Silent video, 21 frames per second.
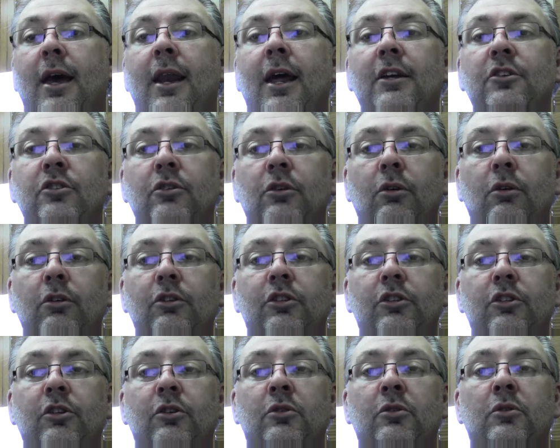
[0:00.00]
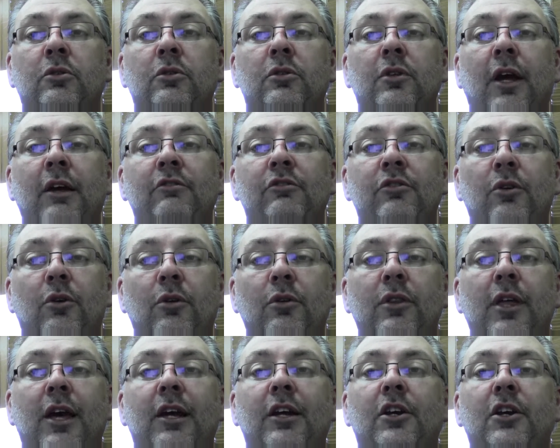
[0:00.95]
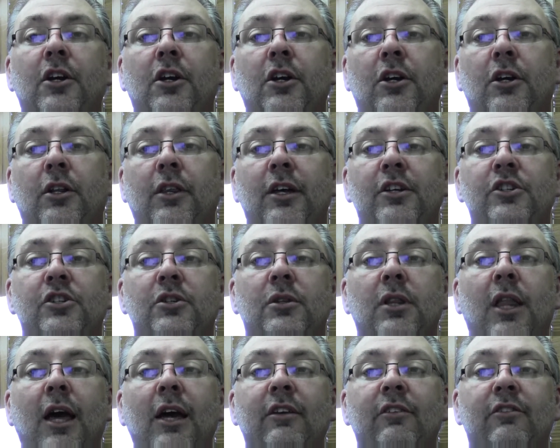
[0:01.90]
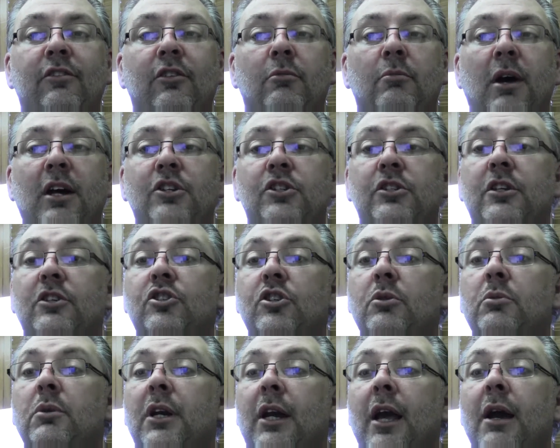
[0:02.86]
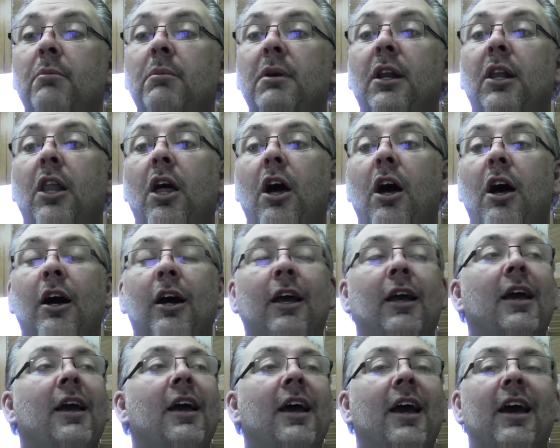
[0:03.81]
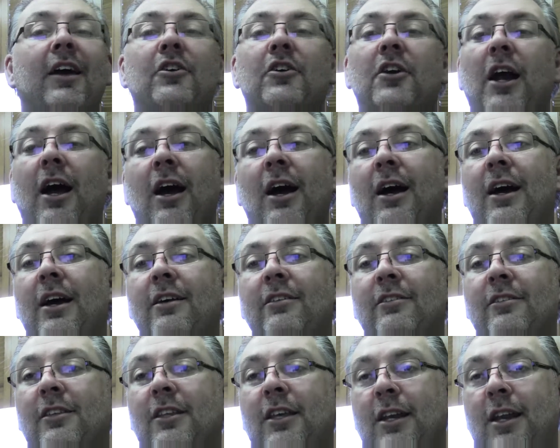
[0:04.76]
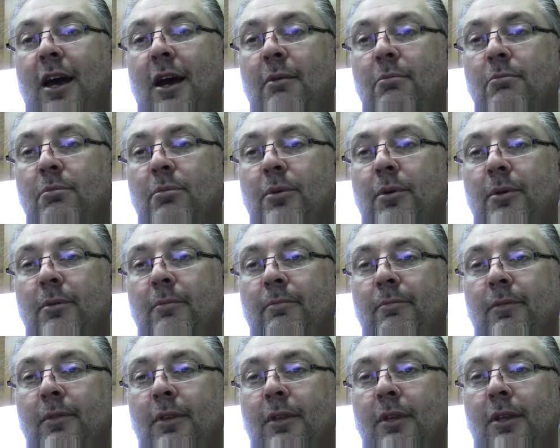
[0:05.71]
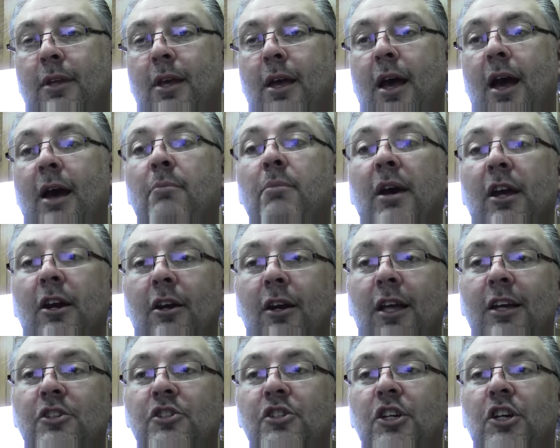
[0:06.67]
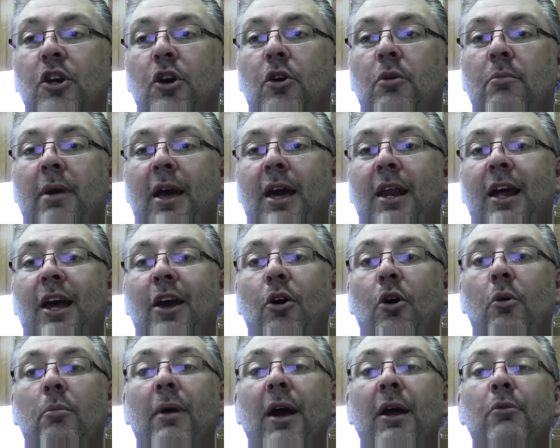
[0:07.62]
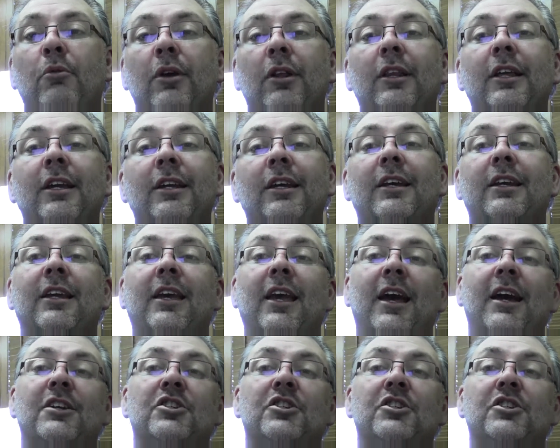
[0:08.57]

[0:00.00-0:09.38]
And I told that girl that you like so much that you were coming along," and her eyes lit up. "I better let you go, man. I hope I really didn't